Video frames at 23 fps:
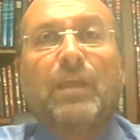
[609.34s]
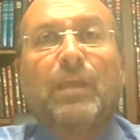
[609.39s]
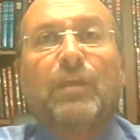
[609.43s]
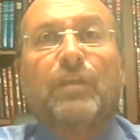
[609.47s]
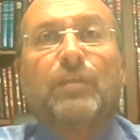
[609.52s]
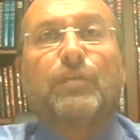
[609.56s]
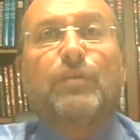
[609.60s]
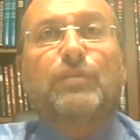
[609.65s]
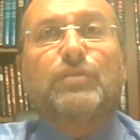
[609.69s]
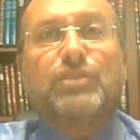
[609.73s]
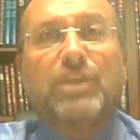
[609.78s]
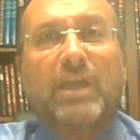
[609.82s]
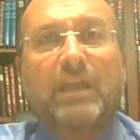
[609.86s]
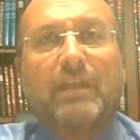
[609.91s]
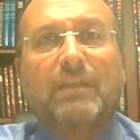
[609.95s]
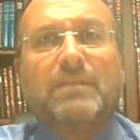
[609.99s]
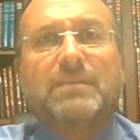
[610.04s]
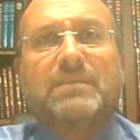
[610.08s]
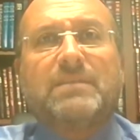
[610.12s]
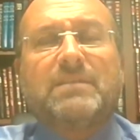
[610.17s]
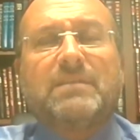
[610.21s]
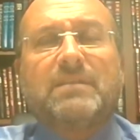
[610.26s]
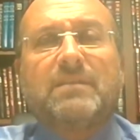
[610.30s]
The
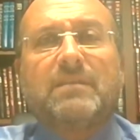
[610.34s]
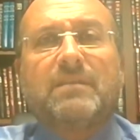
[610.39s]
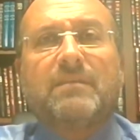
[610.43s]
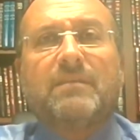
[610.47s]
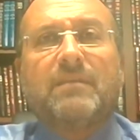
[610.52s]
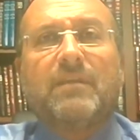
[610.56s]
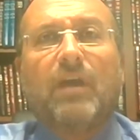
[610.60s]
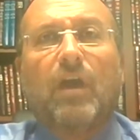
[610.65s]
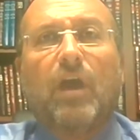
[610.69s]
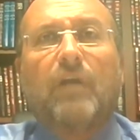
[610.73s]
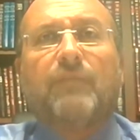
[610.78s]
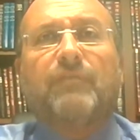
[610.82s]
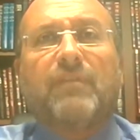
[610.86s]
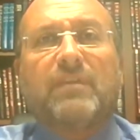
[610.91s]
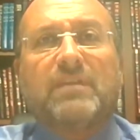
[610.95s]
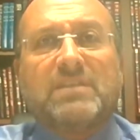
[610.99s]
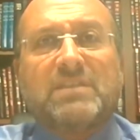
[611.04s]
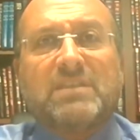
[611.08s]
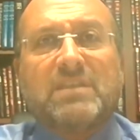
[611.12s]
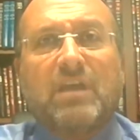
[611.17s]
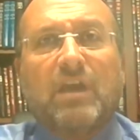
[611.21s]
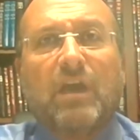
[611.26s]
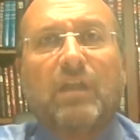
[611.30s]
jealousy of
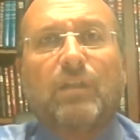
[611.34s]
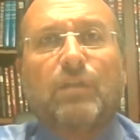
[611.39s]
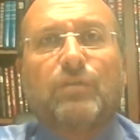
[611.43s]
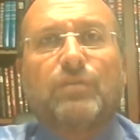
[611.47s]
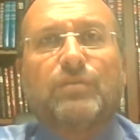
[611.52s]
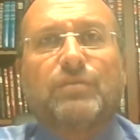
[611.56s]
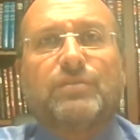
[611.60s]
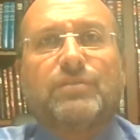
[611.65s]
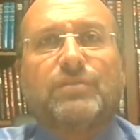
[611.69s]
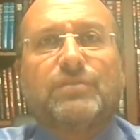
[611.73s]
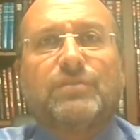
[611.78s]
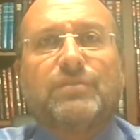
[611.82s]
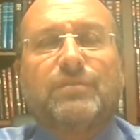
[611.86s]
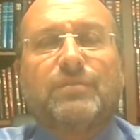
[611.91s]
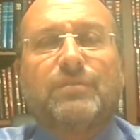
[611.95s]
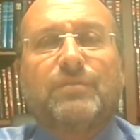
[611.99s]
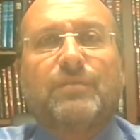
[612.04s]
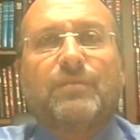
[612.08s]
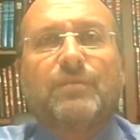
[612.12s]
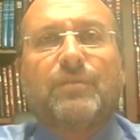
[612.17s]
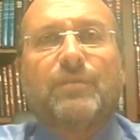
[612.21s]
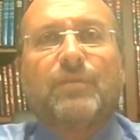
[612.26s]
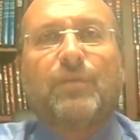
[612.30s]
scholars
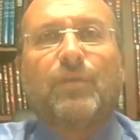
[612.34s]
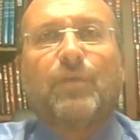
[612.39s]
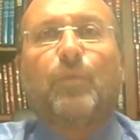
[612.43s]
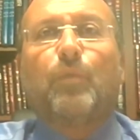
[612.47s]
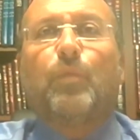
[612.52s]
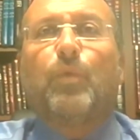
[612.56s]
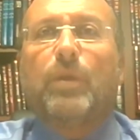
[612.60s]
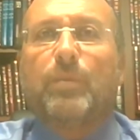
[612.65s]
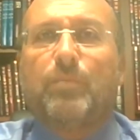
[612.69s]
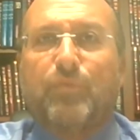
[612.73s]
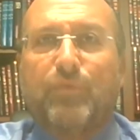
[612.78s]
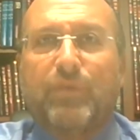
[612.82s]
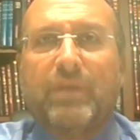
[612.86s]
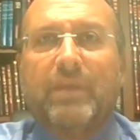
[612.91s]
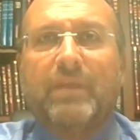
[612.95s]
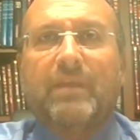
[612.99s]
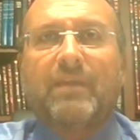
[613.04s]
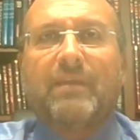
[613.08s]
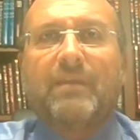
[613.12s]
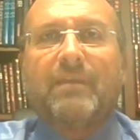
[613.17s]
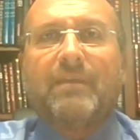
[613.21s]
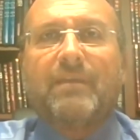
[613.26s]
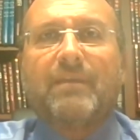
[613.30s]
will bring
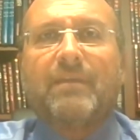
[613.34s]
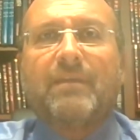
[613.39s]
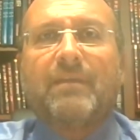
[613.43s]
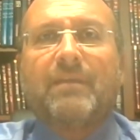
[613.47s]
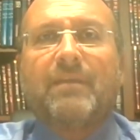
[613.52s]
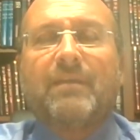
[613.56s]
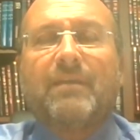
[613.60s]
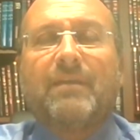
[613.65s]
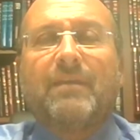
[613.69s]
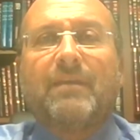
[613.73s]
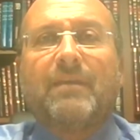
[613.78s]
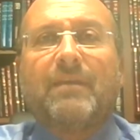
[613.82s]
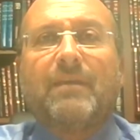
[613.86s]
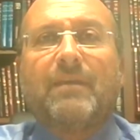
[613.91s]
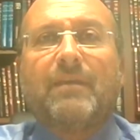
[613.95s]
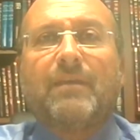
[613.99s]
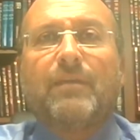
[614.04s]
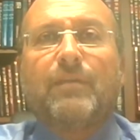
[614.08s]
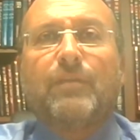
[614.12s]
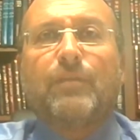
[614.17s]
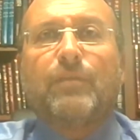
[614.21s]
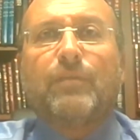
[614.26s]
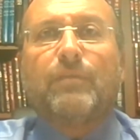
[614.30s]

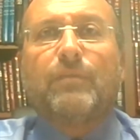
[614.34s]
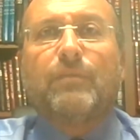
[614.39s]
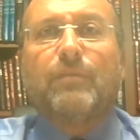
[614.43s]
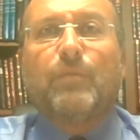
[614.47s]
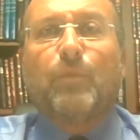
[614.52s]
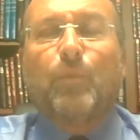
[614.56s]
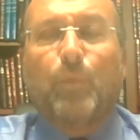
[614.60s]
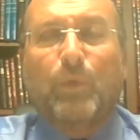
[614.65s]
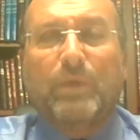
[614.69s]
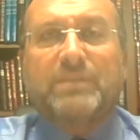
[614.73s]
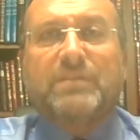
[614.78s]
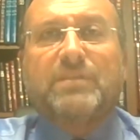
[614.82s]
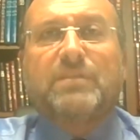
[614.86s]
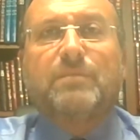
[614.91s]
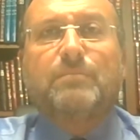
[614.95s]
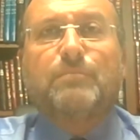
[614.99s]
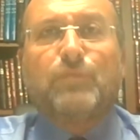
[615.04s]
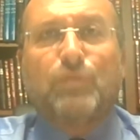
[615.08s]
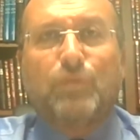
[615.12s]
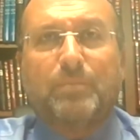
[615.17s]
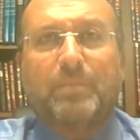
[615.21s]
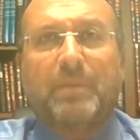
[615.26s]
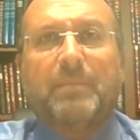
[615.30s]
wisdom
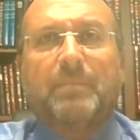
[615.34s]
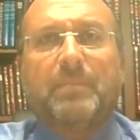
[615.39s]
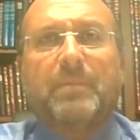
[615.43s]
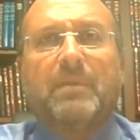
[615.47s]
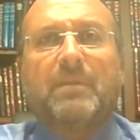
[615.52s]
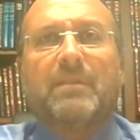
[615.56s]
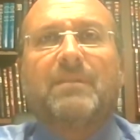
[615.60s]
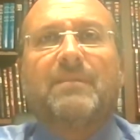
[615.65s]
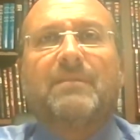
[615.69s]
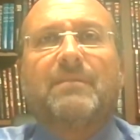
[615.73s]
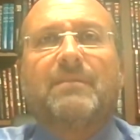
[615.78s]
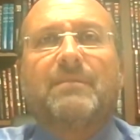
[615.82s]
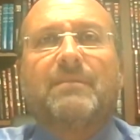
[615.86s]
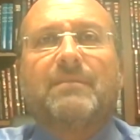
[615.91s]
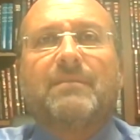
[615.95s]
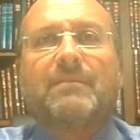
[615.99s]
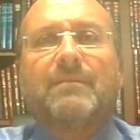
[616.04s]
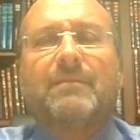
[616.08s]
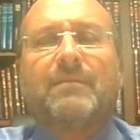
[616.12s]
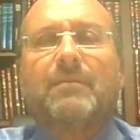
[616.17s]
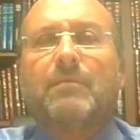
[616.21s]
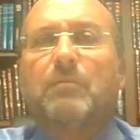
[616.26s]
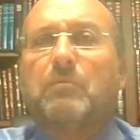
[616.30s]
to people.
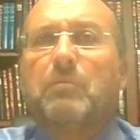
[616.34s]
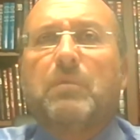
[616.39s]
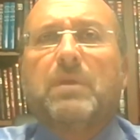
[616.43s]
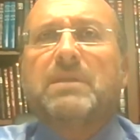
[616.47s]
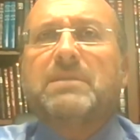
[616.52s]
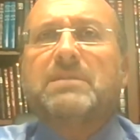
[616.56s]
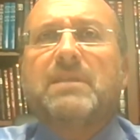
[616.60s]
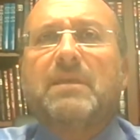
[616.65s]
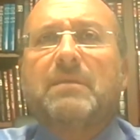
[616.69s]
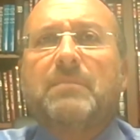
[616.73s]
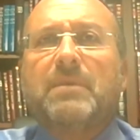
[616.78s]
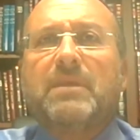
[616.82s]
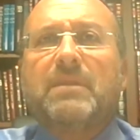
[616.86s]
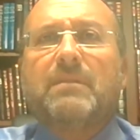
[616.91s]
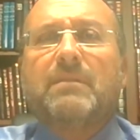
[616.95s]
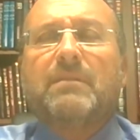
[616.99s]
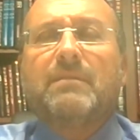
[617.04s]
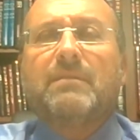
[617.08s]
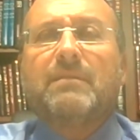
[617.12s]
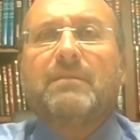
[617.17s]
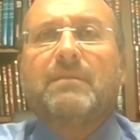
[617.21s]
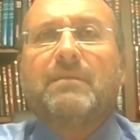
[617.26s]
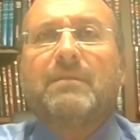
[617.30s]
What does that mean?
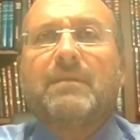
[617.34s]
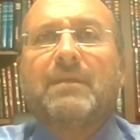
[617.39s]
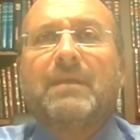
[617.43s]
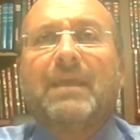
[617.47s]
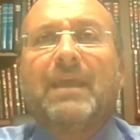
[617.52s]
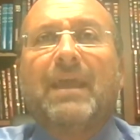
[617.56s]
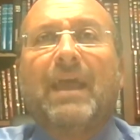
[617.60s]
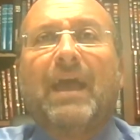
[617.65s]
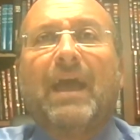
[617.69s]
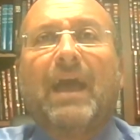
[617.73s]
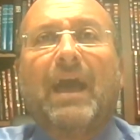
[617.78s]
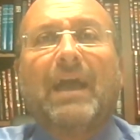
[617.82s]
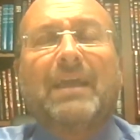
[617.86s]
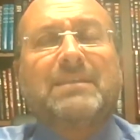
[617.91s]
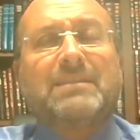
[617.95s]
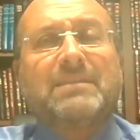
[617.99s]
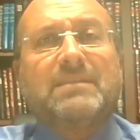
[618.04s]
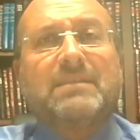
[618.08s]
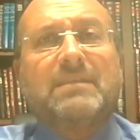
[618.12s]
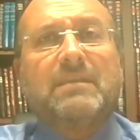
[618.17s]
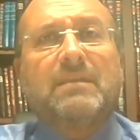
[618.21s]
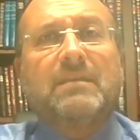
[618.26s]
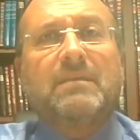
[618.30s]
I
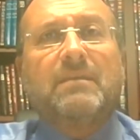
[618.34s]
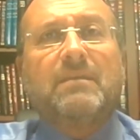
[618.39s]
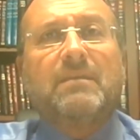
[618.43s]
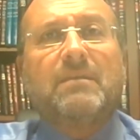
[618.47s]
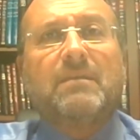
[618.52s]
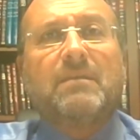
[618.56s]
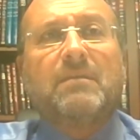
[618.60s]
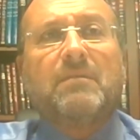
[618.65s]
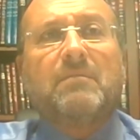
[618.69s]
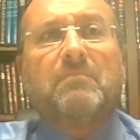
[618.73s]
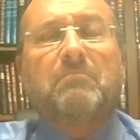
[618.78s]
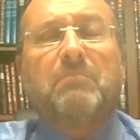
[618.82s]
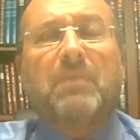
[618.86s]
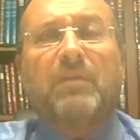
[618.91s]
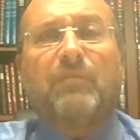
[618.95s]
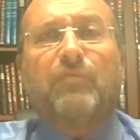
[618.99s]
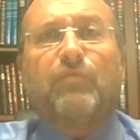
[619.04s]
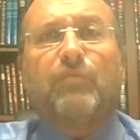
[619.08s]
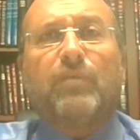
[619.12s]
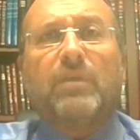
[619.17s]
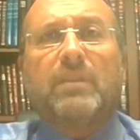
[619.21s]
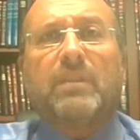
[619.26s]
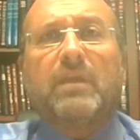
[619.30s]
see my
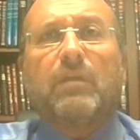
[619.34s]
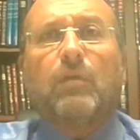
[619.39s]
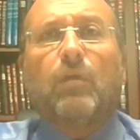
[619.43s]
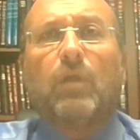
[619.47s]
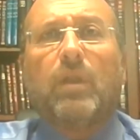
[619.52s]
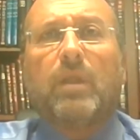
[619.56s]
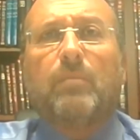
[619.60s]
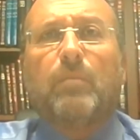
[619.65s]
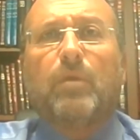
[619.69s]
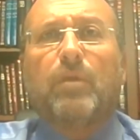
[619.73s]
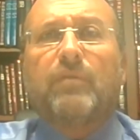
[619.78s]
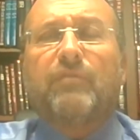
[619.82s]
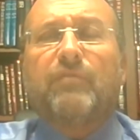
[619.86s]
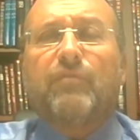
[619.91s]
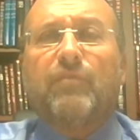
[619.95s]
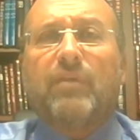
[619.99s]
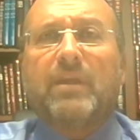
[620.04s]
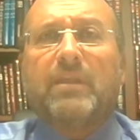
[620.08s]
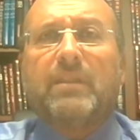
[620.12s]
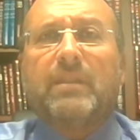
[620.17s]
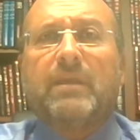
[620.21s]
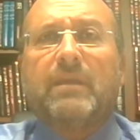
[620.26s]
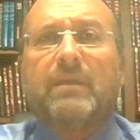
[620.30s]
friend, I call him on a
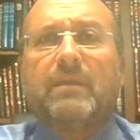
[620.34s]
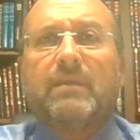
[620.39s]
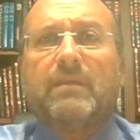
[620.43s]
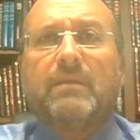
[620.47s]
Friday,